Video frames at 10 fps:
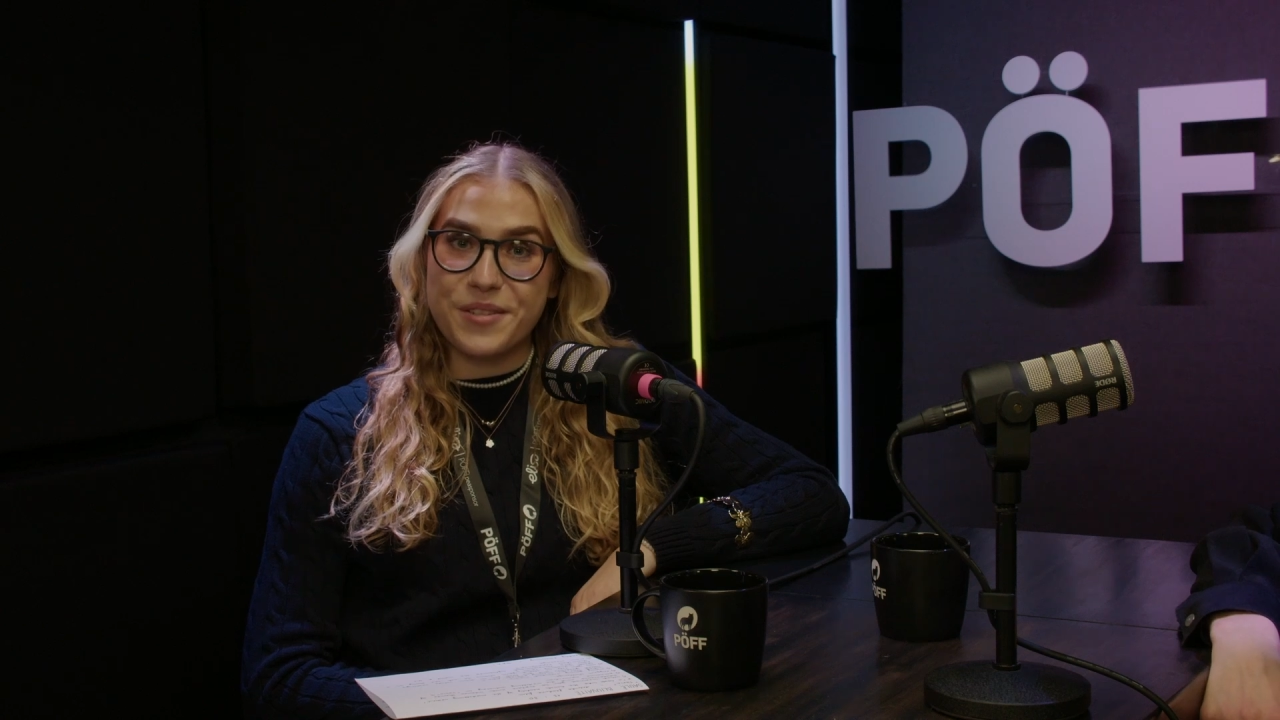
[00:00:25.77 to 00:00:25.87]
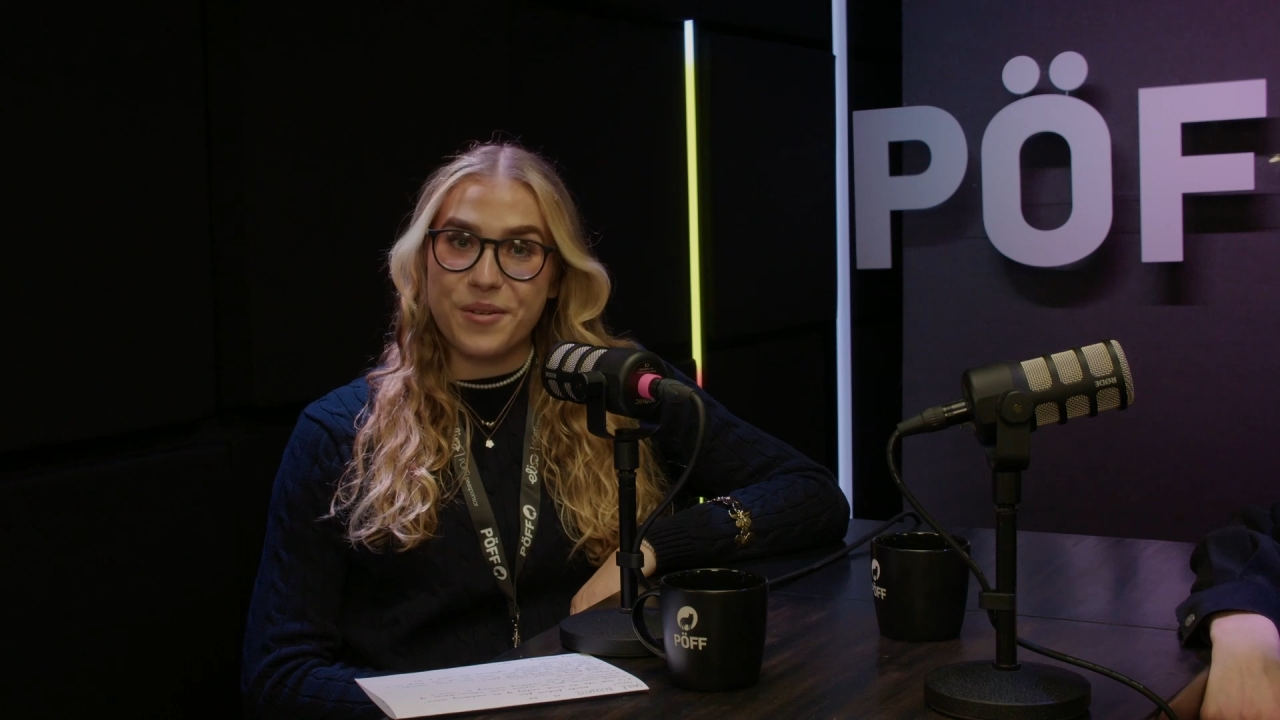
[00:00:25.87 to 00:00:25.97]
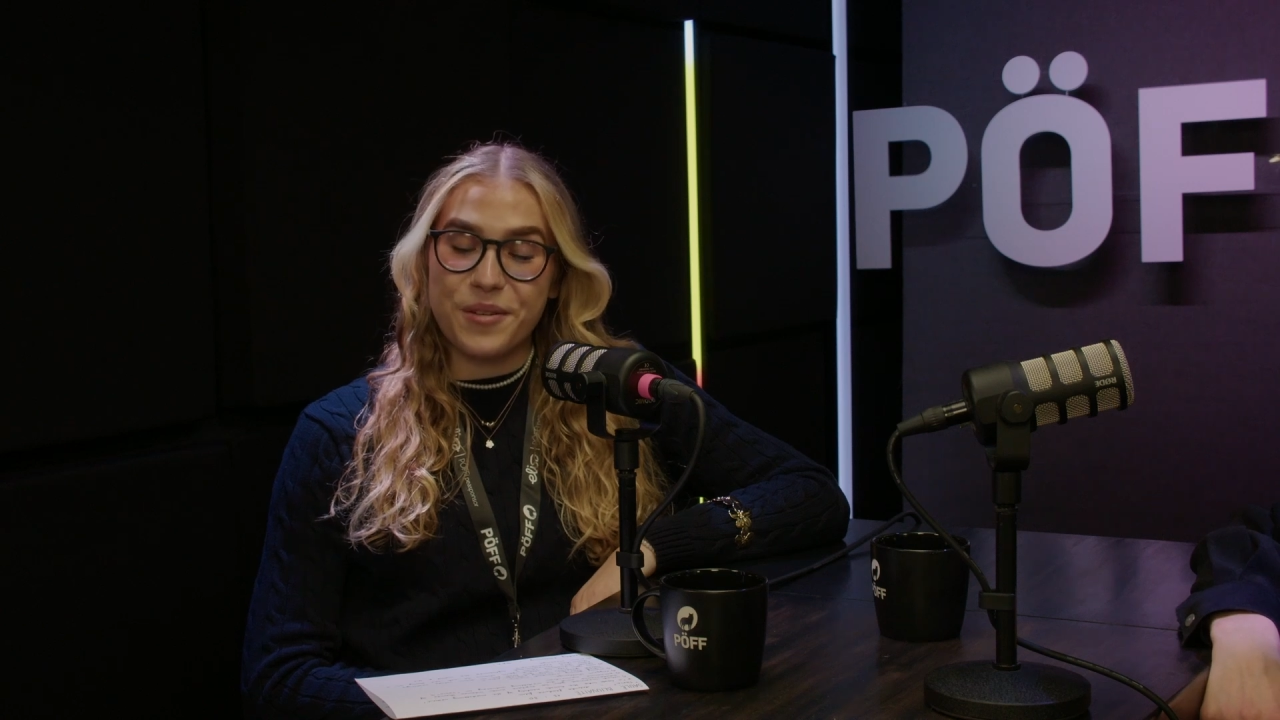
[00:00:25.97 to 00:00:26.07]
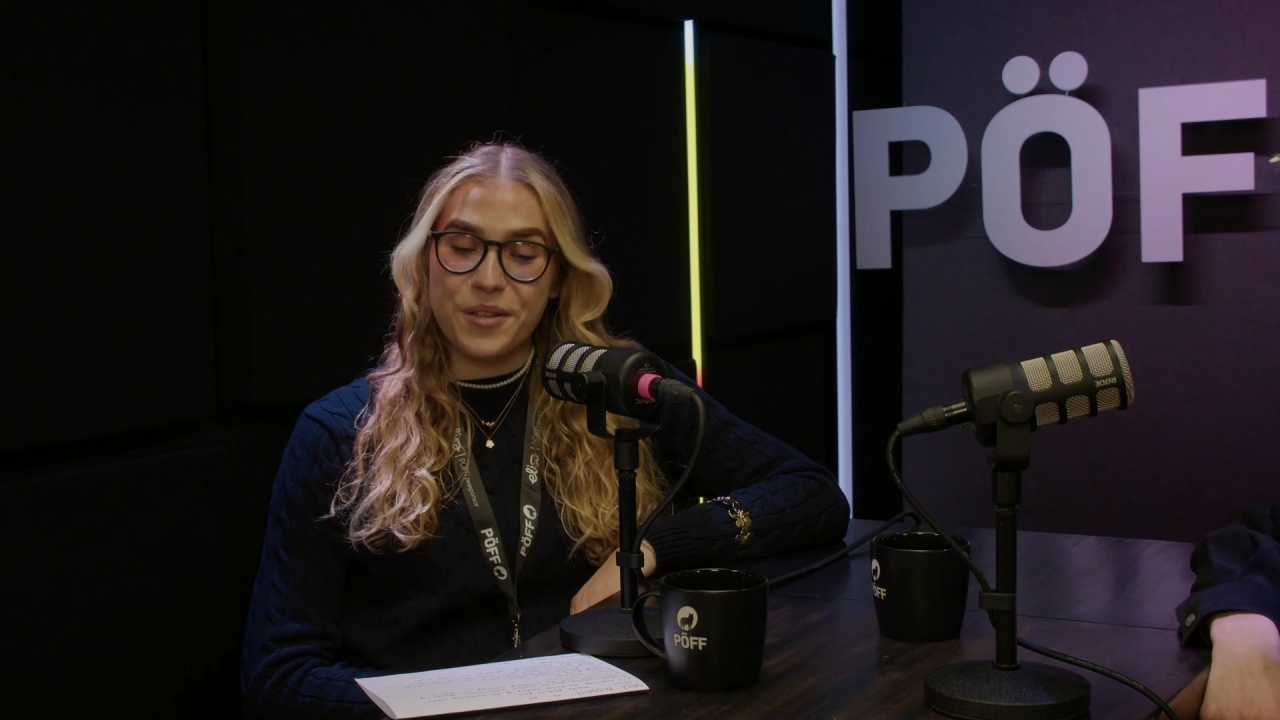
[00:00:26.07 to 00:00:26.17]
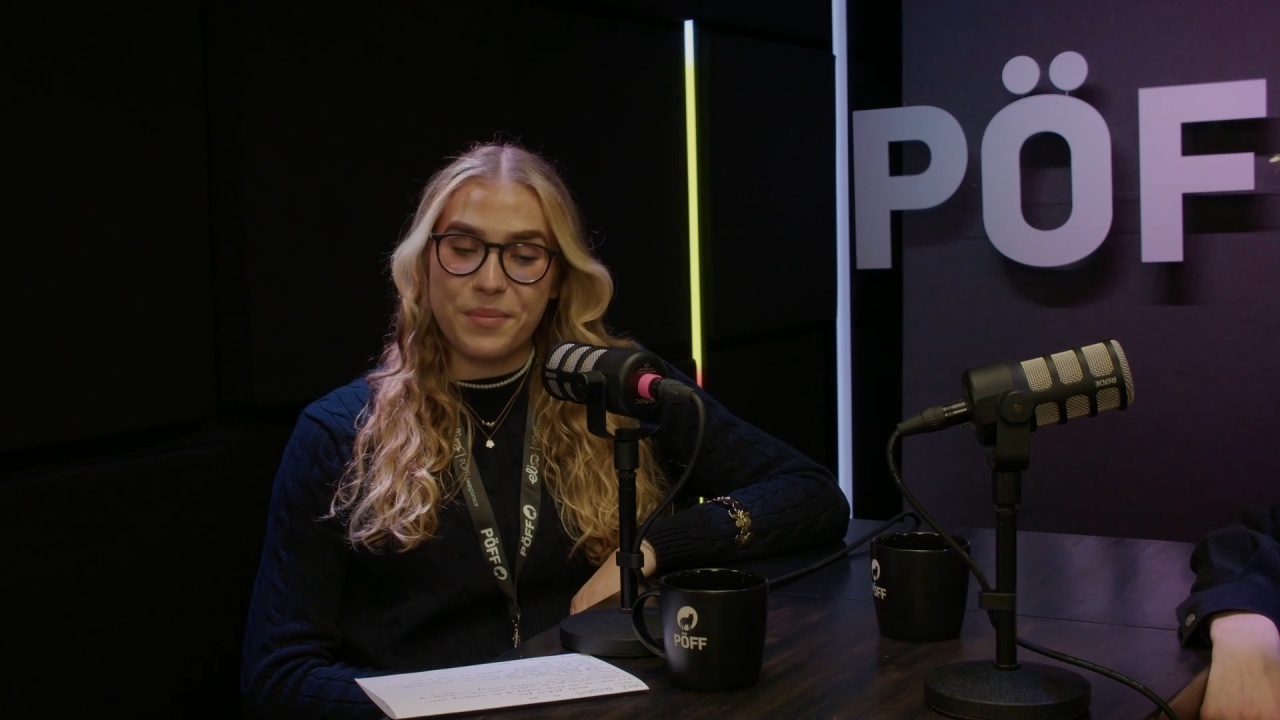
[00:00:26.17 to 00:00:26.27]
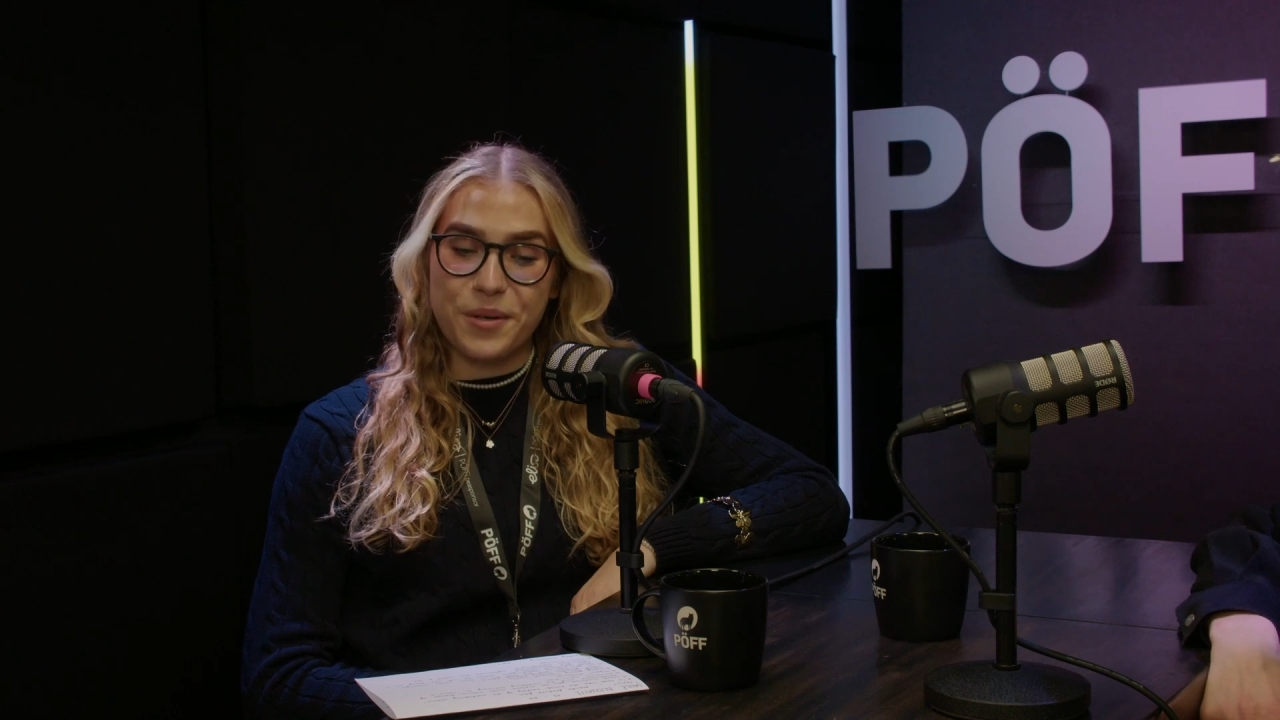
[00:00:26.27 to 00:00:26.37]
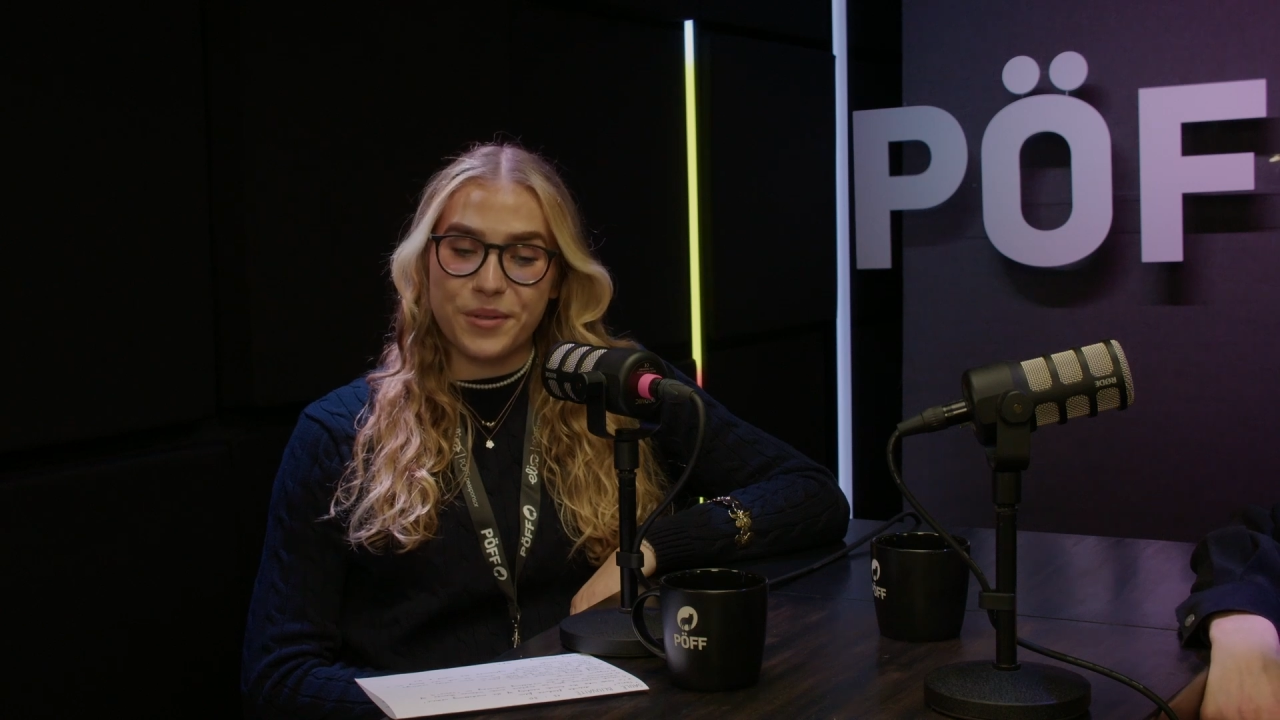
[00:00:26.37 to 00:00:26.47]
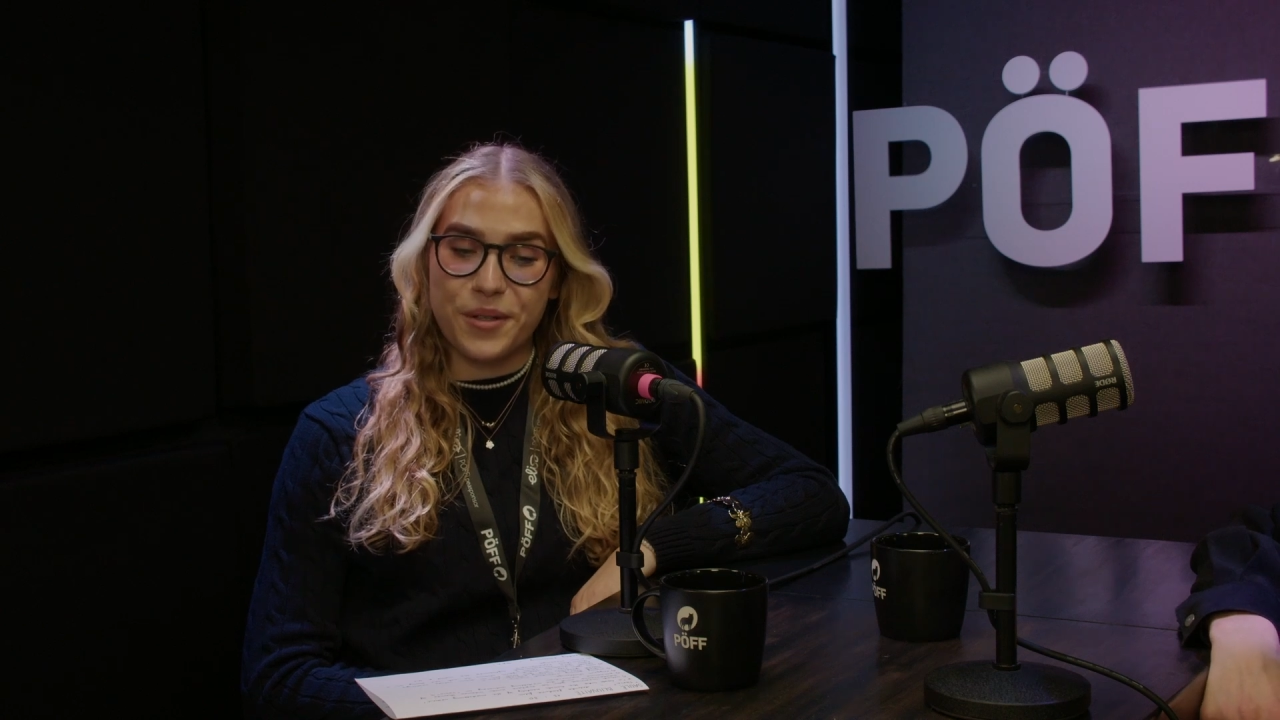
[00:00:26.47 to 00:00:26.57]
talk about